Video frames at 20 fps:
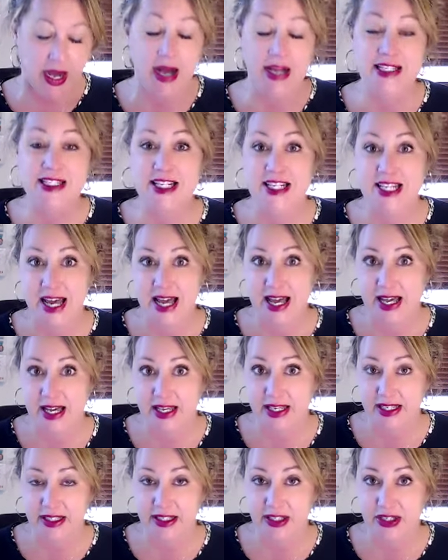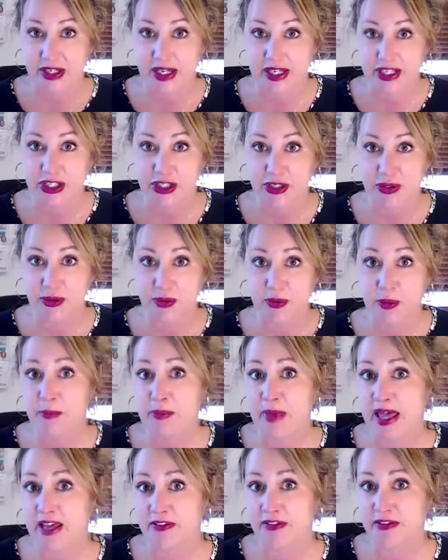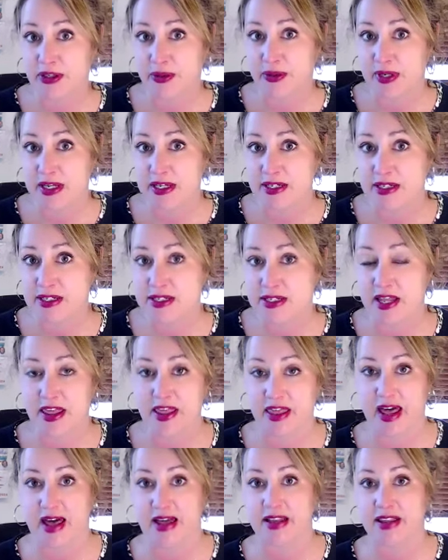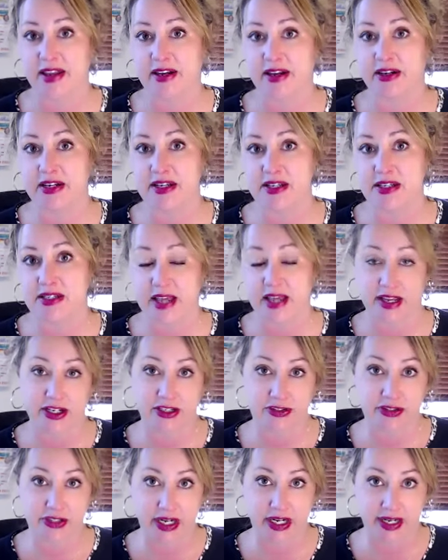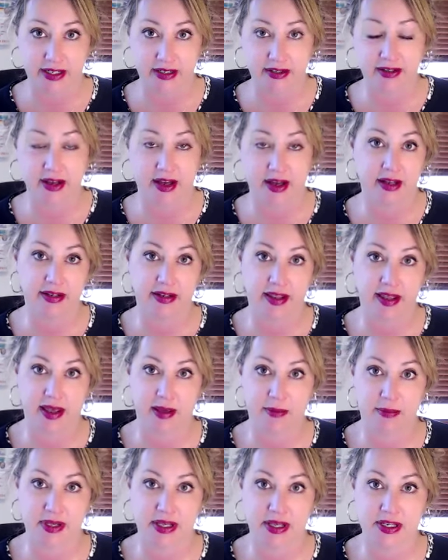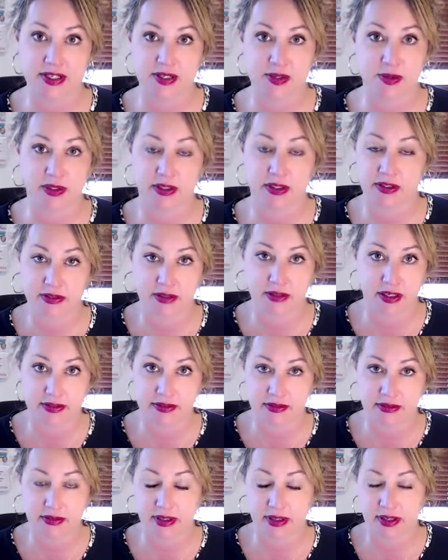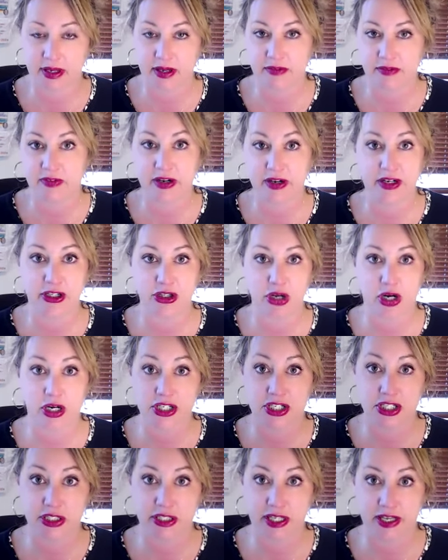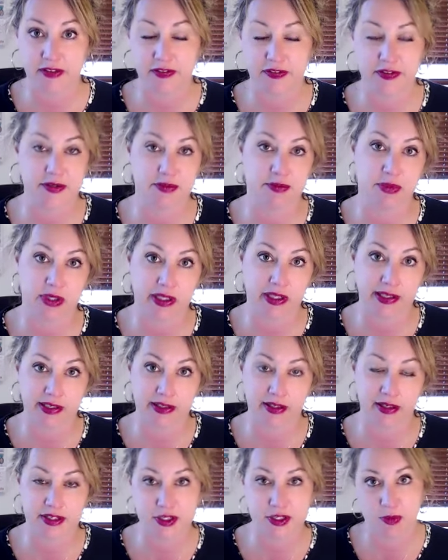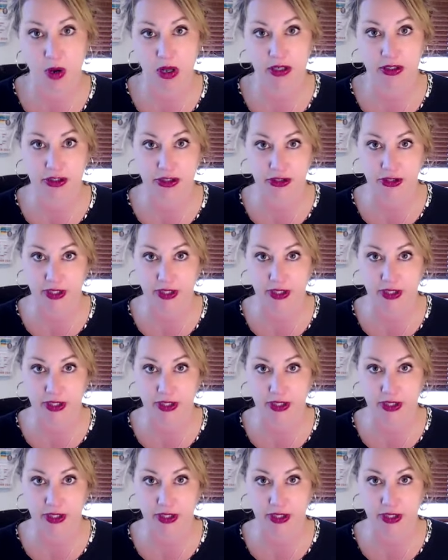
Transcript: Today, you may have noticed that there is a crane on campus or a very large lift, more like a smaller